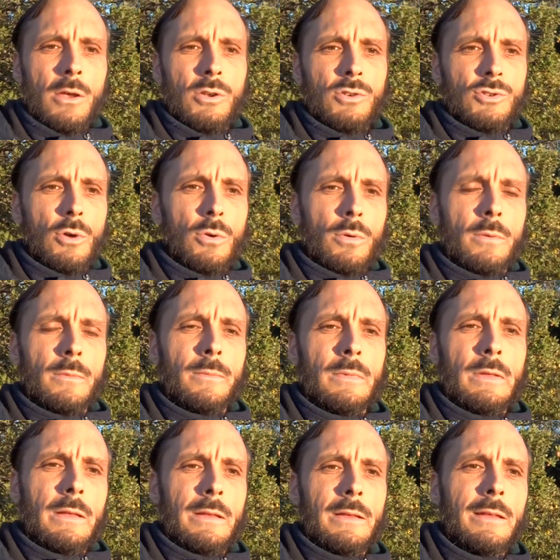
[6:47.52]
So
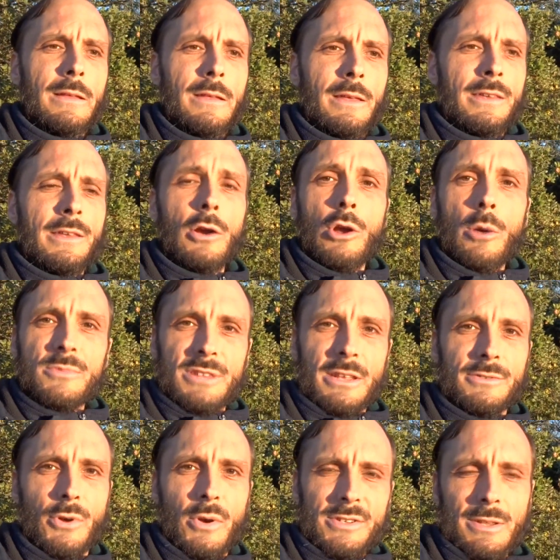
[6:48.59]
here comes the
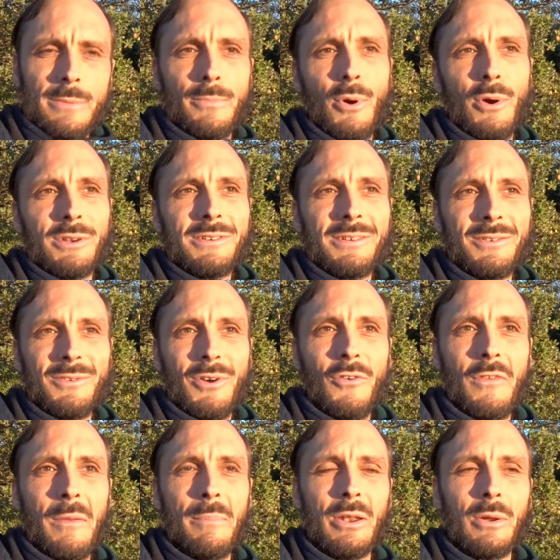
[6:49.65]
interesting point
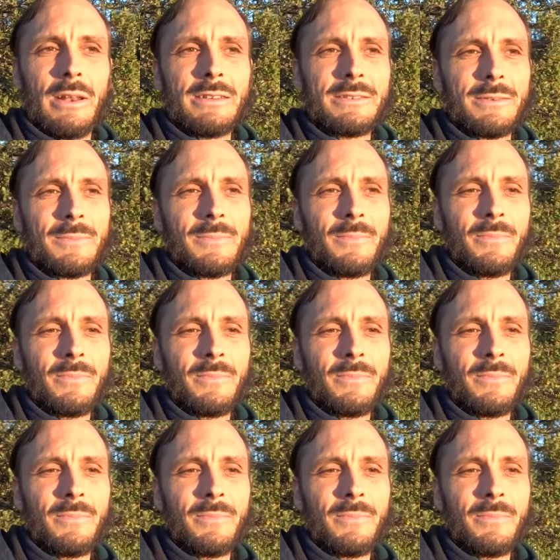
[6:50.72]
of Empedocles.